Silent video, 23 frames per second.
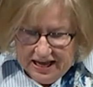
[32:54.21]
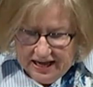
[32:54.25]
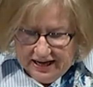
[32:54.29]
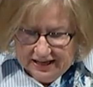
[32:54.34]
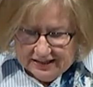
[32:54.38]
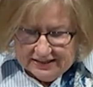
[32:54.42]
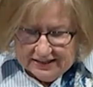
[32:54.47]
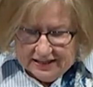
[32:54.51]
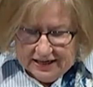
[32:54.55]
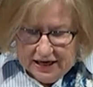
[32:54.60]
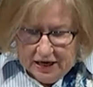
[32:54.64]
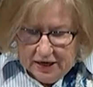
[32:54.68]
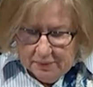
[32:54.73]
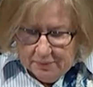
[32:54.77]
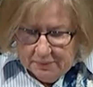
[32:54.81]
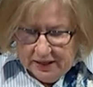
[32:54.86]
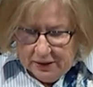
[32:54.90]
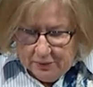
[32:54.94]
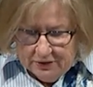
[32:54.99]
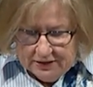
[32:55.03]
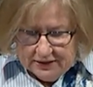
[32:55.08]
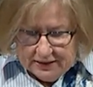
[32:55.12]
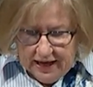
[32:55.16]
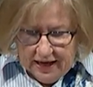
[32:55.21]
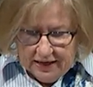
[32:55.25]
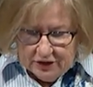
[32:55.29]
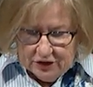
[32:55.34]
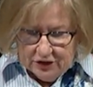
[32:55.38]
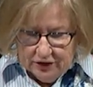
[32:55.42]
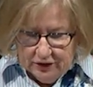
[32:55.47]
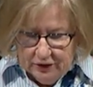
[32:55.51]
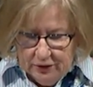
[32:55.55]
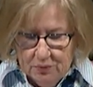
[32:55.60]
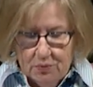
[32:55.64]
It's a hymn that was
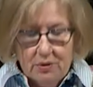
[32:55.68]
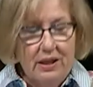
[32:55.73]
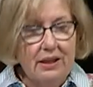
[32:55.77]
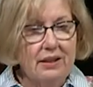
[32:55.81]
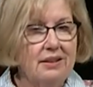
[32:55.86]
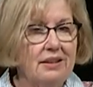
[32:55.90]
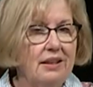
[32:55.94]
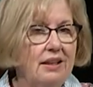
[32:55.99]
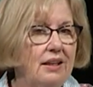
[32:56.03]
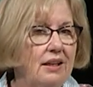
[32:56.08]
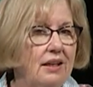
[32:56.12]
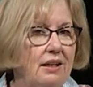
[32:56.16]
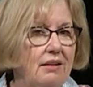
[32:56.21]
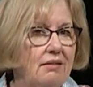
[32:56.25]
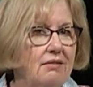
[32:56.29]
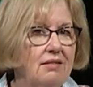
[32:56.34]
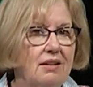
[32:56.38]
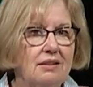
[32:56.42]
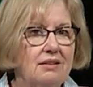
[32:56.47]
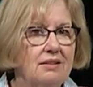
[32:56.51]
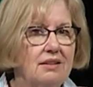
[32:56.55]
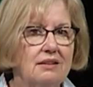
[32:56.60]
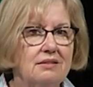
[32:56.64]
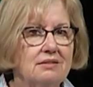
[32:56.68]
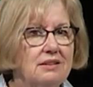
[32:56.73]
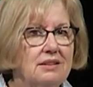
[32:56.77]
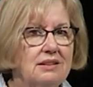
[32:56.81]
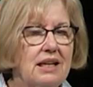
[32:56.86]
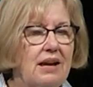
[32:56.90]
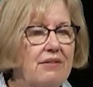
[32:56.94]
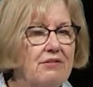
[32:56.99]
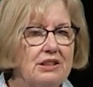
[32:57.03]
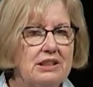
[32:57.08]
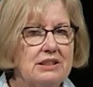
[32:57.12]
actually written in England in
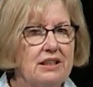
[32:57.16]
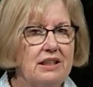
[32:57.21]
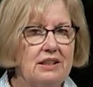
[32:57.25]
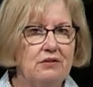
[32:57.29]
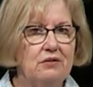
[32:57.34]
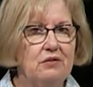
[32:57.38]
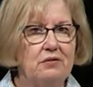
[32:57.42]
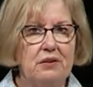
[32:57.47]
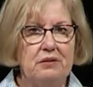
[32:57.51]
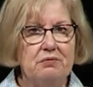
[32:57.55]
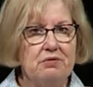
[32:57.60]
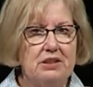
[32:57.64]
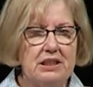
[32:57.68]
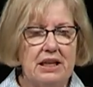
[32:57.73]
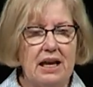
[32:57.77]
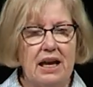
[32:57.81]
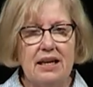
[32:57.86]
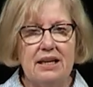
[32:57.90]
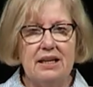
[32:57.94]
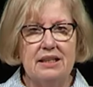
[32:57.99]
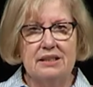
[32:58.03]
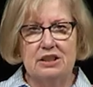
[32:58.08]
1758.